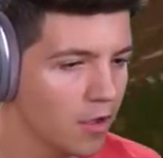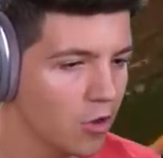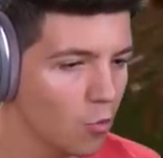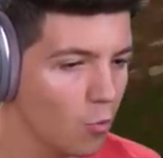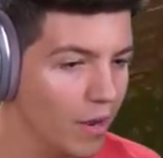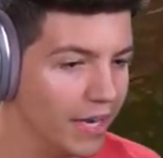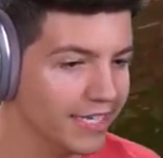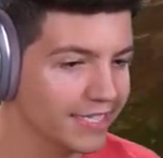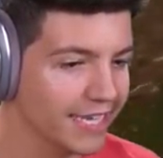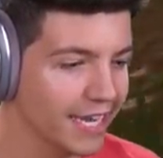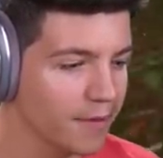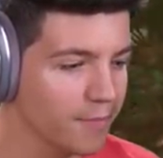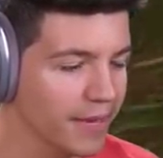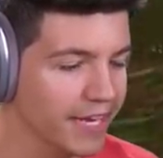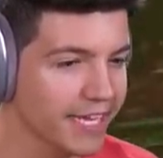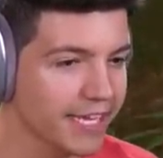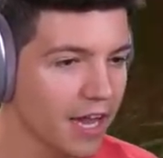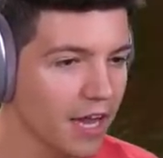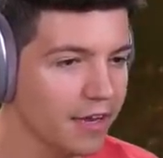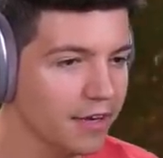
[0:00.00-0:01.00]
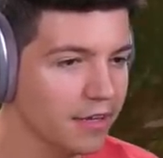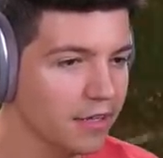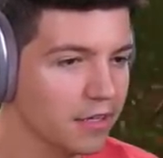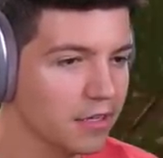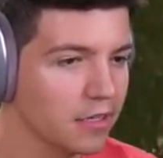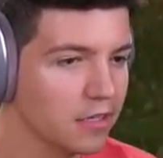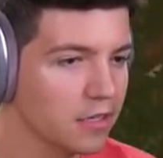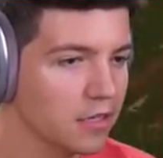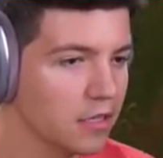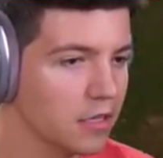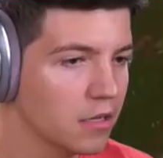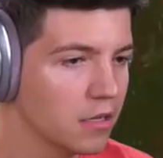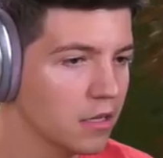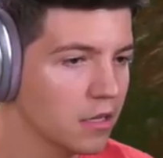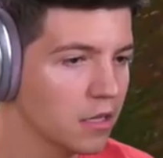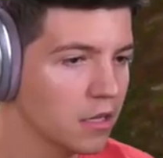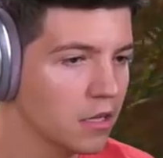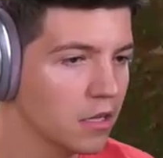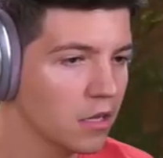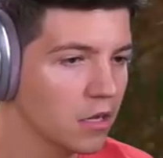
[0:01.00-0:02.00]
Wait, is that a minigun?
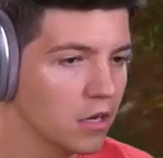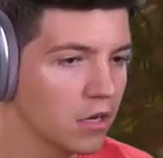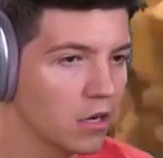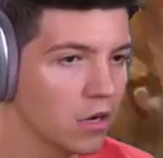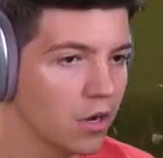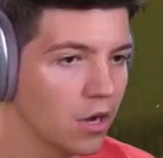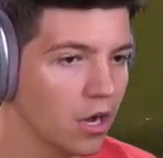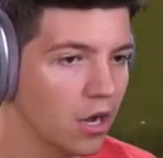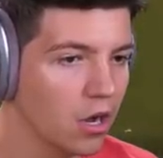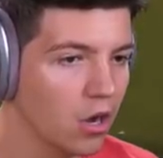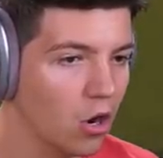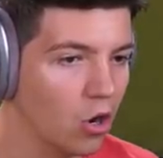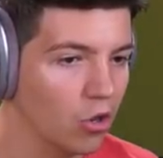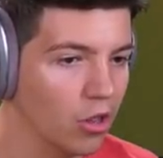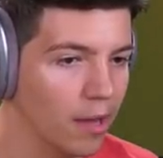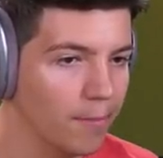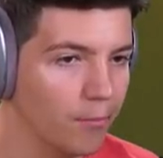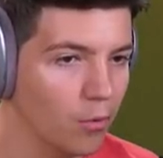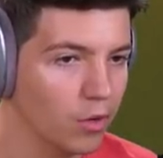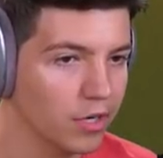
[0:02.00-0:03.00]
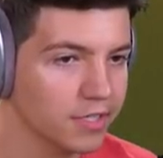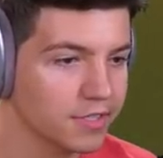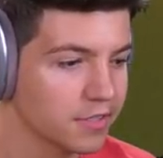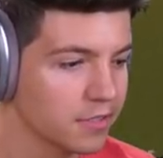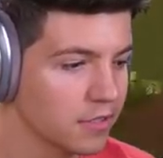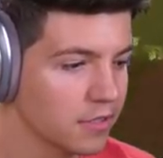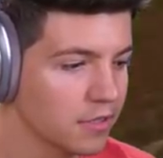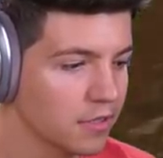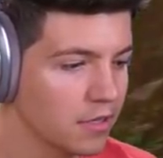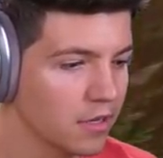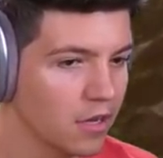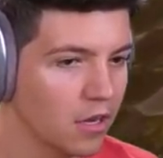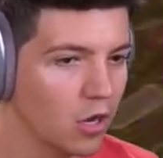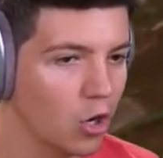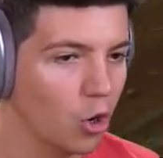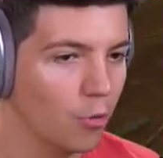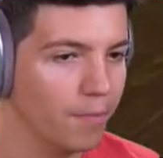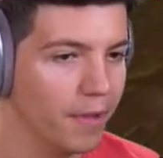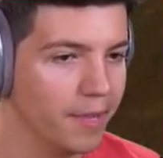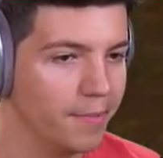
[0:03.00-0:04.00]
Hold on, boys.
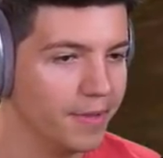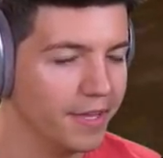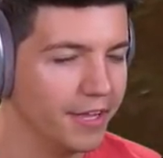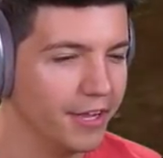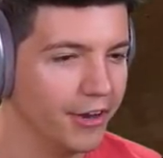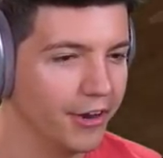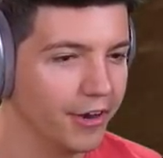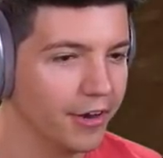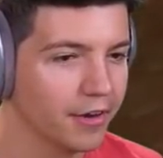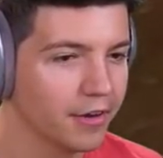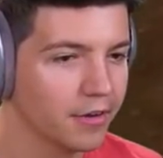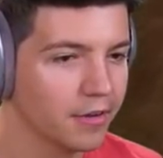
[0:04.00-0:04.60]
Hope may be here.